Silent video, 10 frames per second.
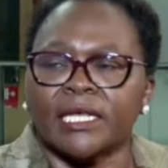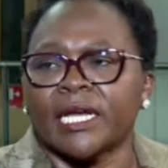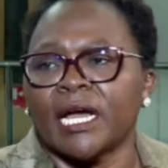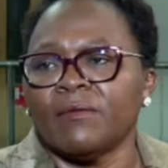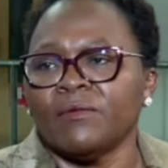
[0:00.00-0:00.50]

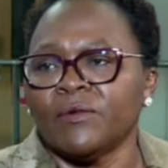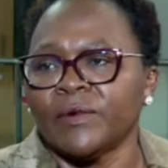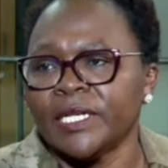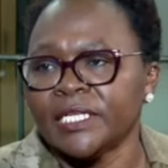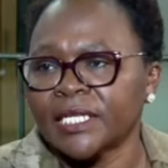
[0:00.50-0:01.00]
They come,
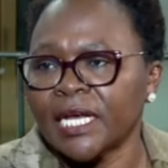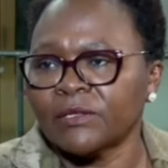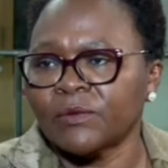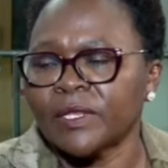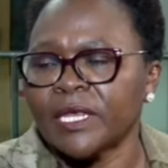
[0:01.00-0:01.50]
we
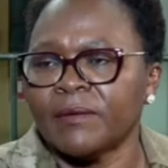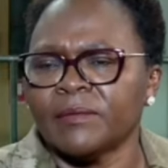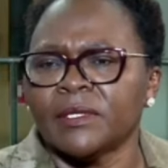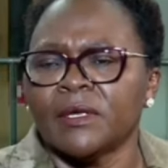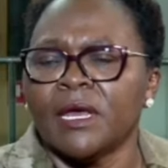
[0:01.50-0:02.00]
discuss with
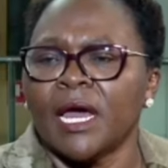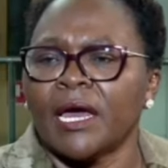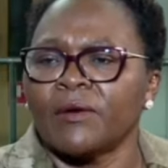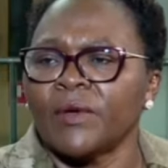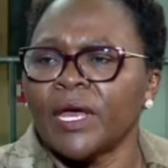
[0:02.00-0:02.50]
them,
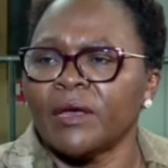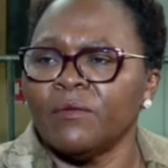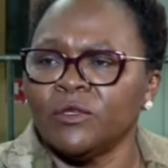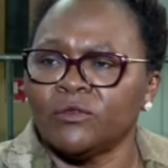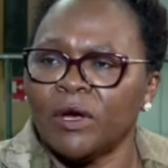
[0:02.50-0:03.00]
and we are
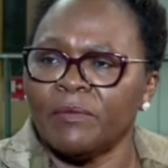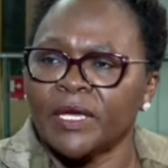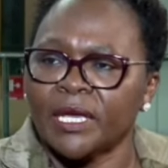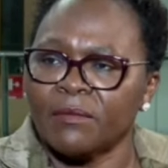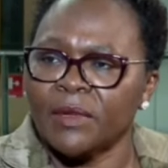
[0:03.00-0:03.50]
able to
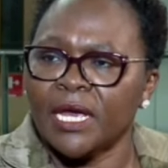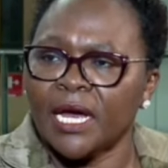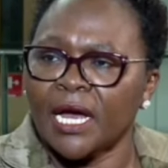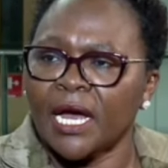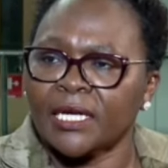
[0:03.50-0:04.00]
amicably
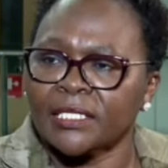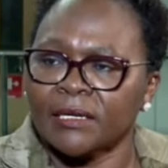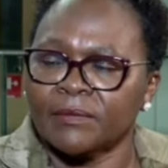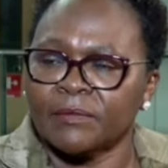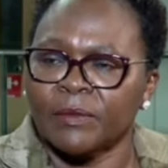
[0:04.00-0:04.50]

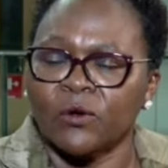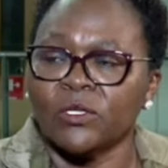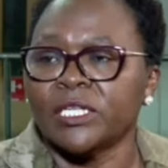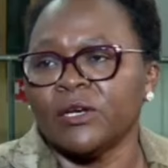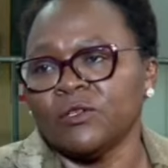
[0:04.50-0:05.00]
accept it,
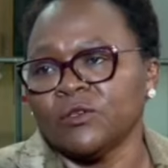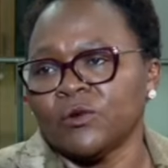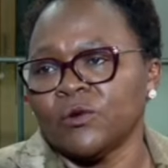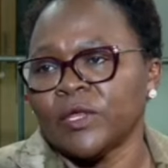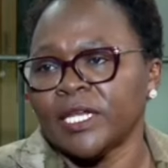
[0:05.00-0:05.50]
because they also
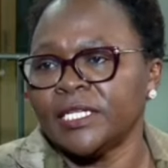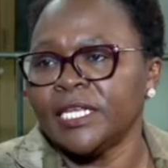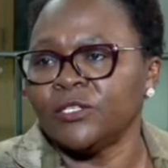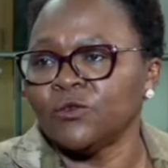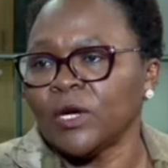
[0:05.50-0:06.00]
know that
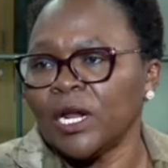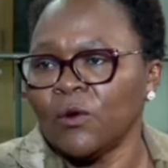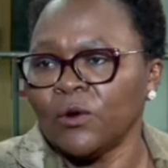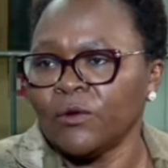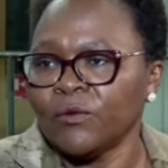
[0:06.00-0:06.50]
they took a
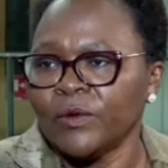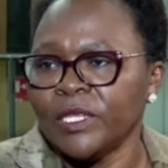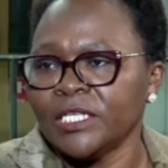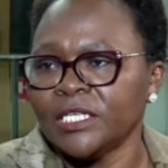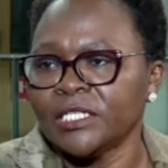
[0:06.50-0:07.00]
loan
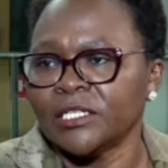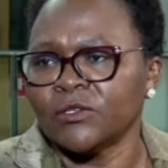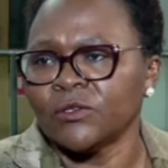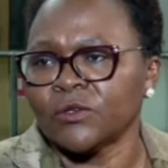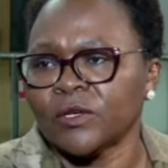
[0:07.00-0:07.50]
with this
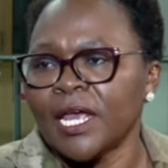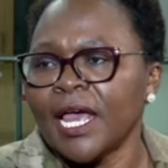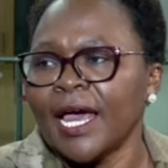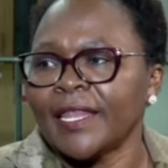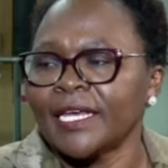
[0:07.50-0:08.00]
institution,
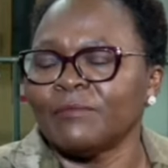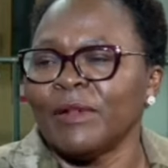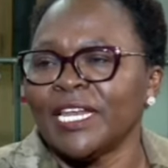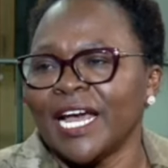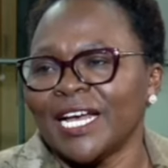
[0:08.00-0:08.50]
and that
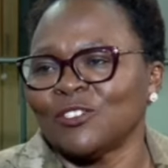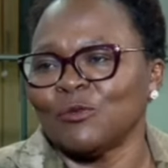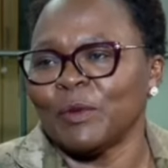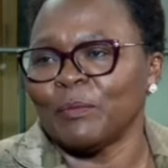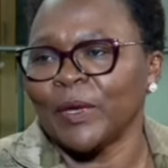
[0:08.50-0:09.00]
money has
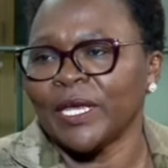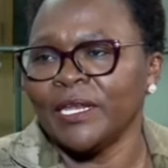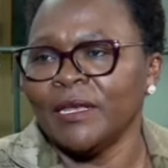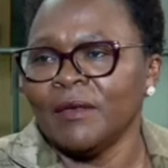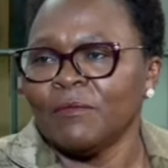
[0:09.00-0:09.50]
to be
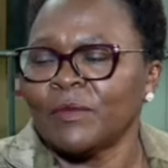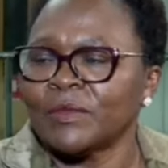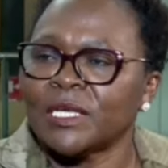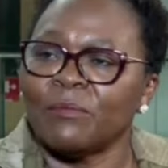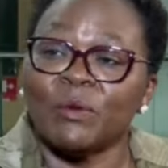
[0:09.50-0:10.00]
paid.
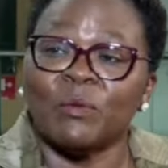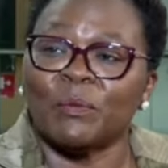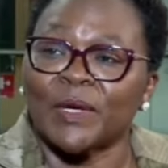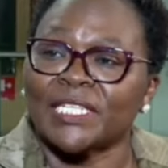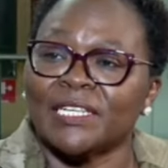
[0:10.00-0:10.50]
Some
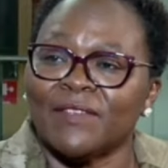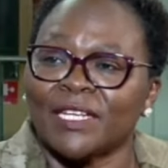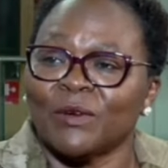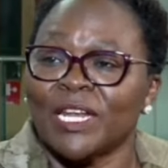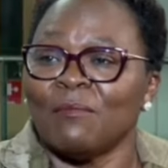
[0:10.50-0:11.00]
people perceive
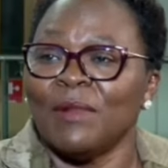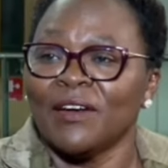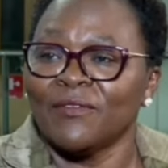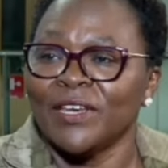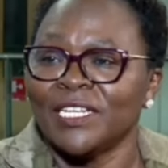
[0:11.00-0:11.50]
that when a
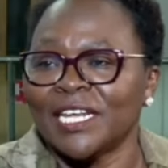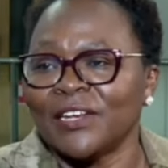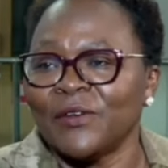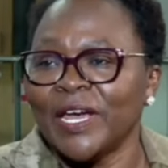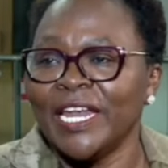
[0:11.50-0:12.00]
bank fails
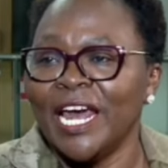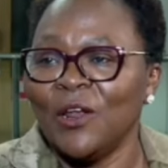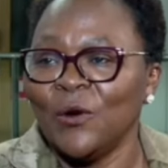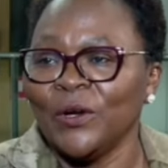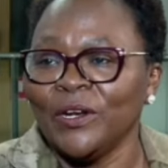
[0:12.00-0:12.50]
and you had a
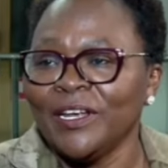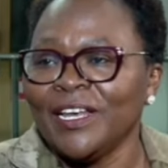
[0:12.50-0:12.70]
loan,